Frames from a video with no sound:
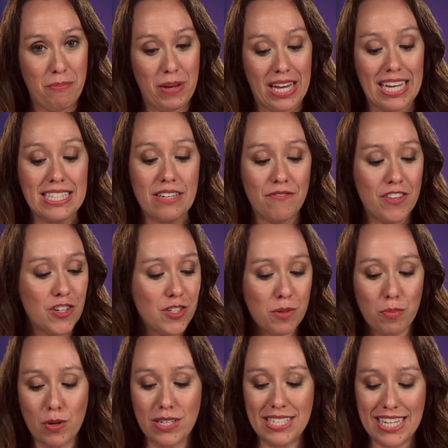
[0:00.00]
because if there's
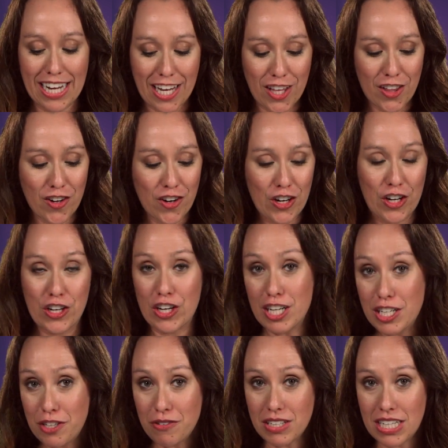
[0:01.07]
a particular
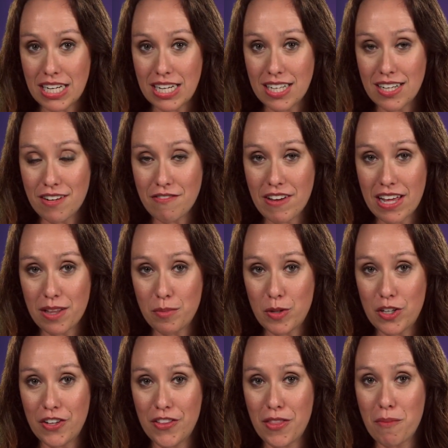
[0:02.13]
good you need
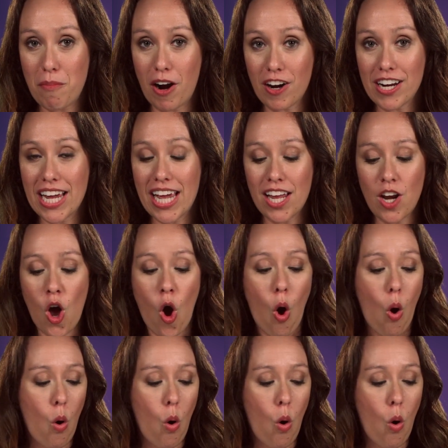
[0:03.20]
available in the market,